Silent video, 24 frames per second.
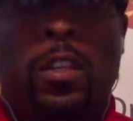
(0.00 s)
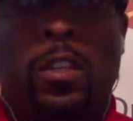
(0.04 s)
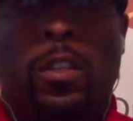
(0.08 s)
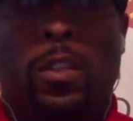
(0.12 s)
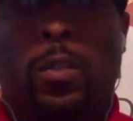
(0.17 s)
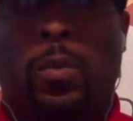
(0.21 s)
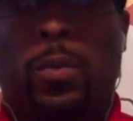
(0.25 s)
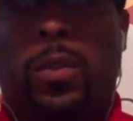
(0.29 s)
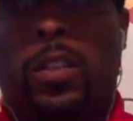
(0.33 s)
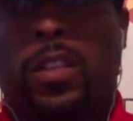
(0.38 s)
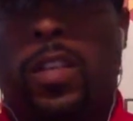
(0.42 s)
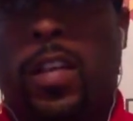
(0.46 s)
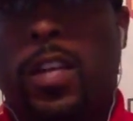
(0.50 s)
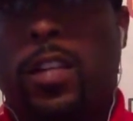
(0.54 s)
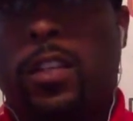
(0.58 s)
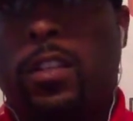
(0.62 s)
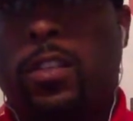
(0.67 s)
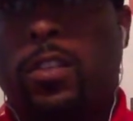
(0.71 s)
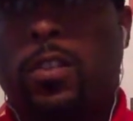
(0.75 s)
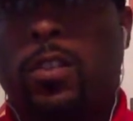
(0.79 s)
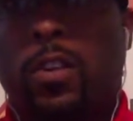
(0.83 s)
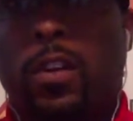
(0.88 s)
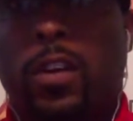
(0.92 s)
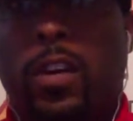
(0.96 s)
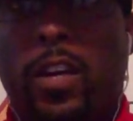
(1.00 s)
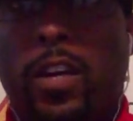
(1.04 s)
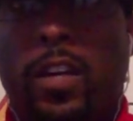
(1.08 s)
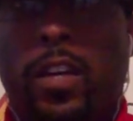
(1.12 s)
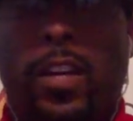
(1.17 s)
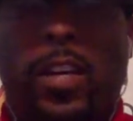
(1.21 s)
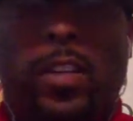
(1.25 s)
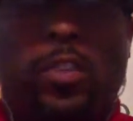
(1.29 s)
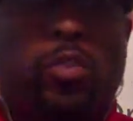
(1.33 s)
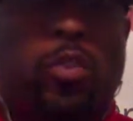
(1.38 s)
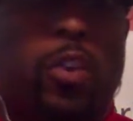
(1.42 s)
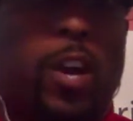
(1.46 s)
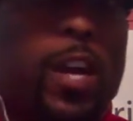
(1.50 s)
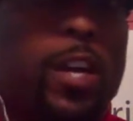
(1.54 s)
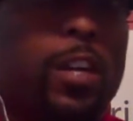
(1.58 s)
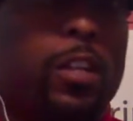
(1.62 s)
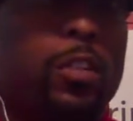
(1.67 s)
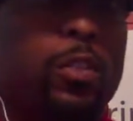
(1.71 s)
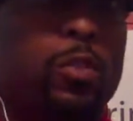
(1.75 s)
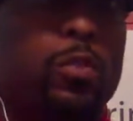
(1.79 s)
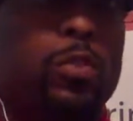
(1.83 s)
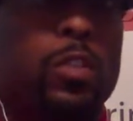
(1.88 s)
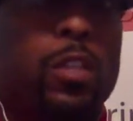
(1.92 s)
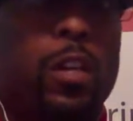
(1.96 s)
You would think the URL, they're trying to
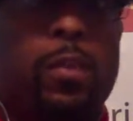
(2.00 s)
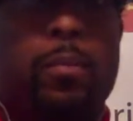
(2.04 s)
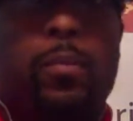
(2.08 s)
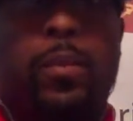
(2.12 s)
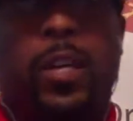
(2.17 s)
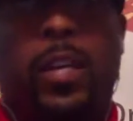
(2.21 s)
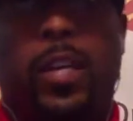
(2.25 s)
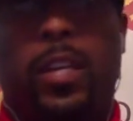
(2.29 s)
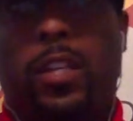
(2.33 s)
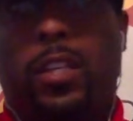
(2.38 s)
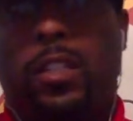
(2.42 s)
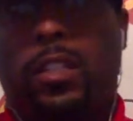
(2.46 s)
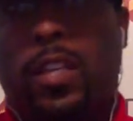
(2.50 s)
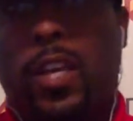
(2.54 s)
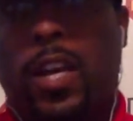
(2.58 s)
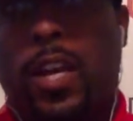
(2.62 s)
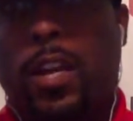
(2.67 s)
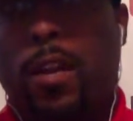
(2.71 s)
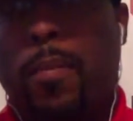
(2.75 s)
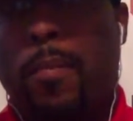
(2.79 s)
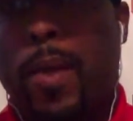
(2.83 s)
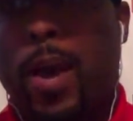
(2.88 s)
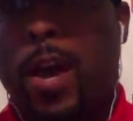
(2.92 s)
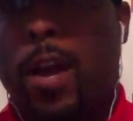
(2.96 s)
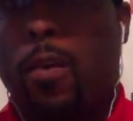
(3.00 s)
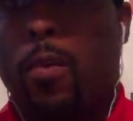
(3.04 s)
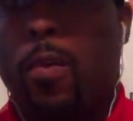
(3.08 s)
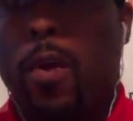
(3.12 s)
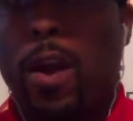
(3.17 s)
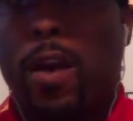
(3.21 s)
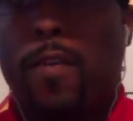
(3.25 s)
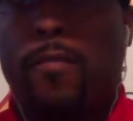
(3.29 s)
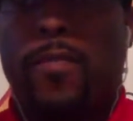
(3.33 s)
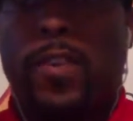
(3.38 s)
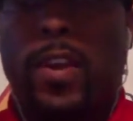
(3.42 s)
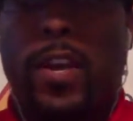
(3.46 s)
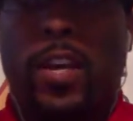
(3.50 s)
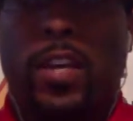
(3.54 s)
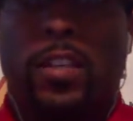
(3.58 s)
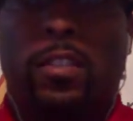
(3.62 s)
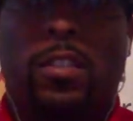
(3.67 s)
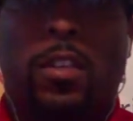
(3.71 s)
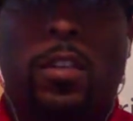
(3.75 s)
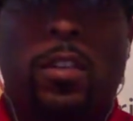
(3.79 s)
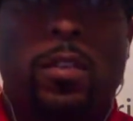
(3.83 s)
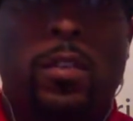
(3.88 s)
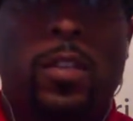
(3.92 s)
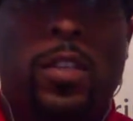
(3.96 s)
do something to entertain the battle rap fan.
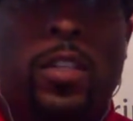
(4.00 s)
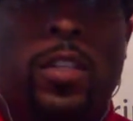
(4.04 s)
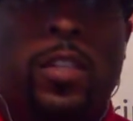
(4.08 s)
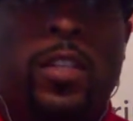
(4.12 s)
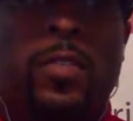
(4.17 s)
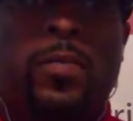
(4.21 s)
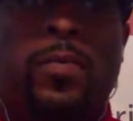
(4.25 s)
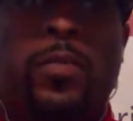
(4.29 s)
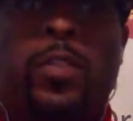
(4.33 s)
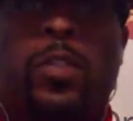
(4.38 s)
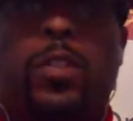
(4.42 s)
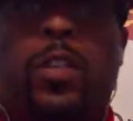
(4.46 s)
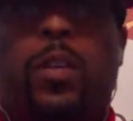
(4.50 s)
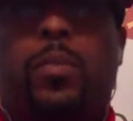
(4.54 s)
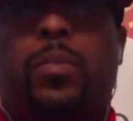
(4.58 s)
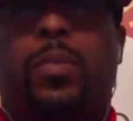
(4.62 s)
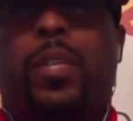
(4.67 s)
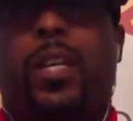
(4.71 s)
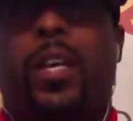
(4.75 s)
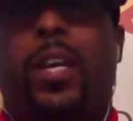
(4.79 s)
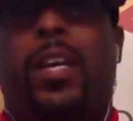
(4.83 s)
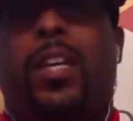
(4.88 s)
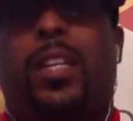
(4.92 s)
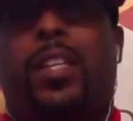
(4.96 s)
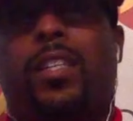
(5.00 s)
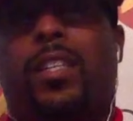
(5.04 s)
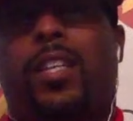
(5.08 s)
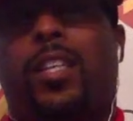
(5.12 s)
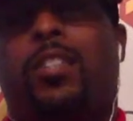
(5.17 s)
So, you know what I'm saying?